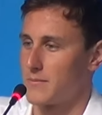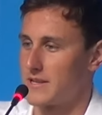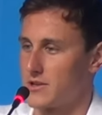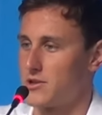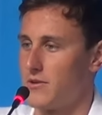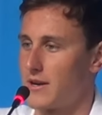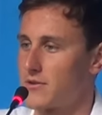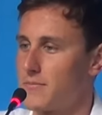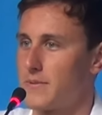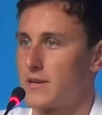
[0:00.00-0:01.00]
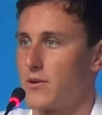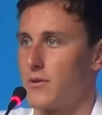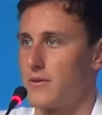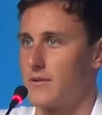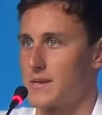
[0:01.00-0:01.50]
swimming the 200
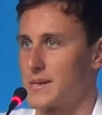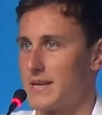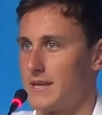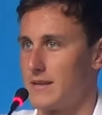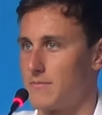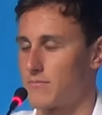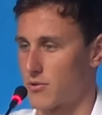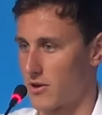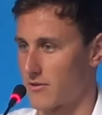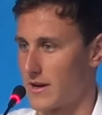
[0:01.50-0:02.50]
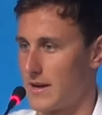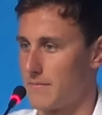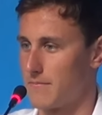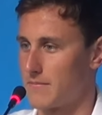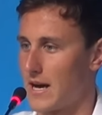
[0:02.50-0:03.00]
because the
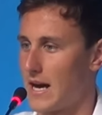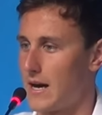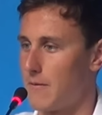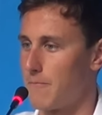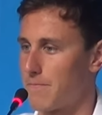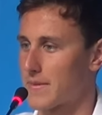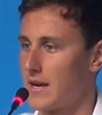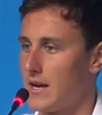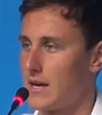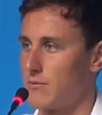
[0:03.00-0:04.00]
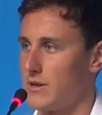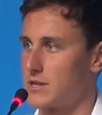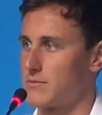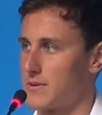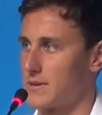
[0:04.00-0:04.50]
program, which